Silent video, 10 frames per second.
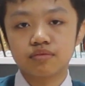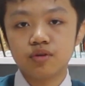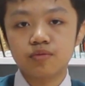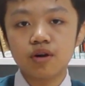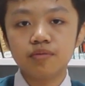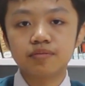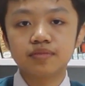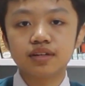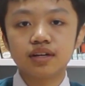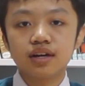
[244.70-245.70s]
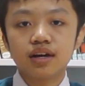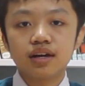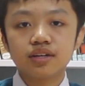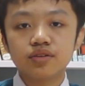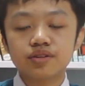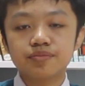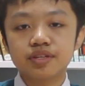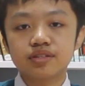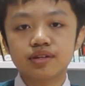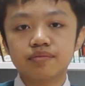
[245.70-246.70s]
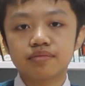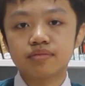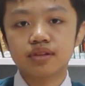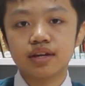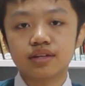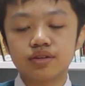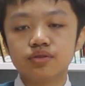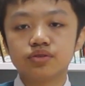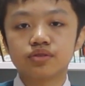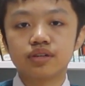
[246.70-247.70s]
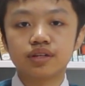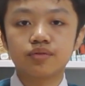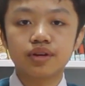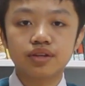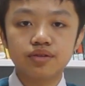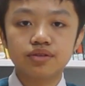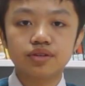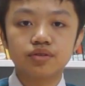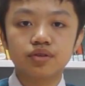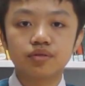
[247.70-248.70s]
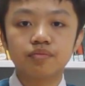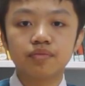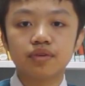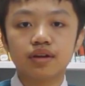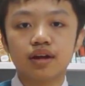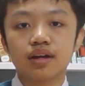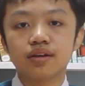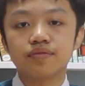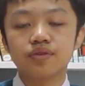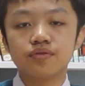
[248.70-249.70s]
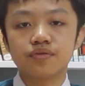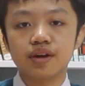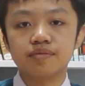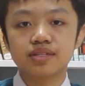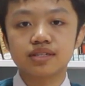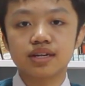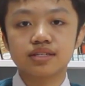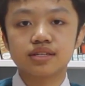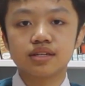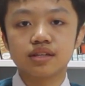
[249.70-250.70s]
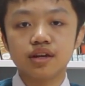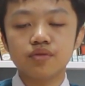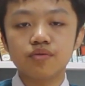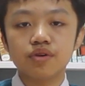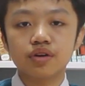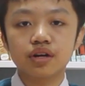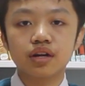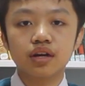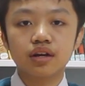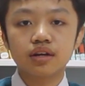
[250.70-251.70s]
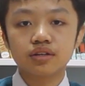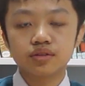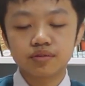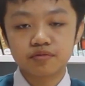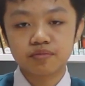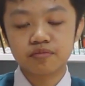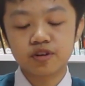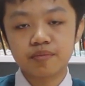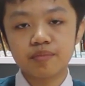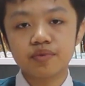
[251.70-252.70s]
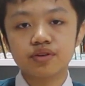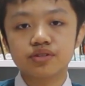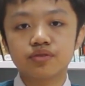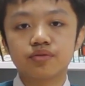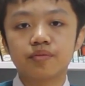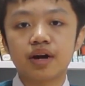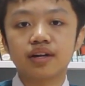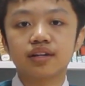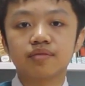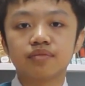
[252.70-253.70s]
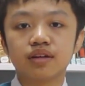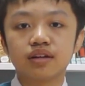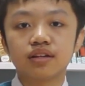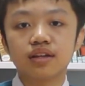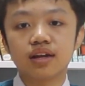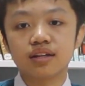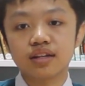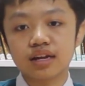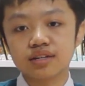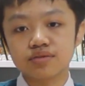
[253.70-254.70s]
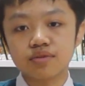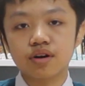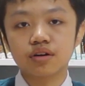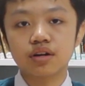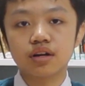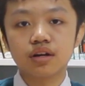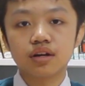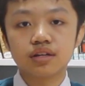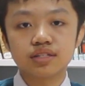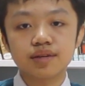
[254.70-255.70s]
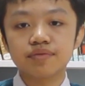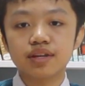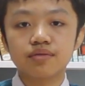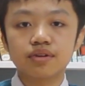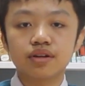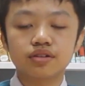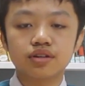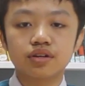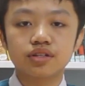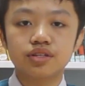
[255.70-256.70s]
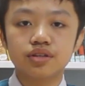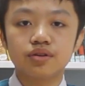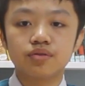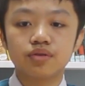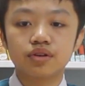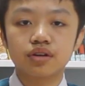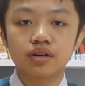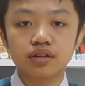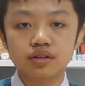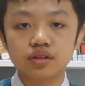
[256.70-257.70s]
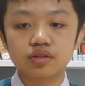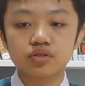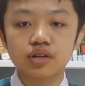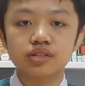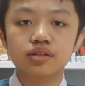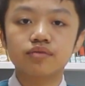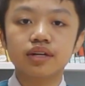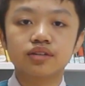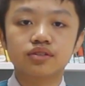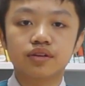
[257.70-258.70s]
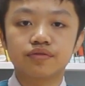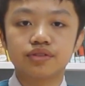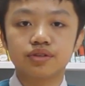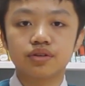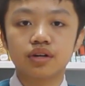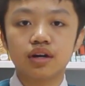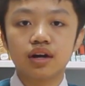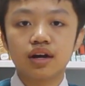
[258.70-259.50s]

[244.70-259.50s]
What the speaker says: no problem. You can speak to them like usual, like the way you do. And if you find mistakes in their work, remember to remind them that that is wrong. Same thing when they're talking to you. Try to correct yourself too.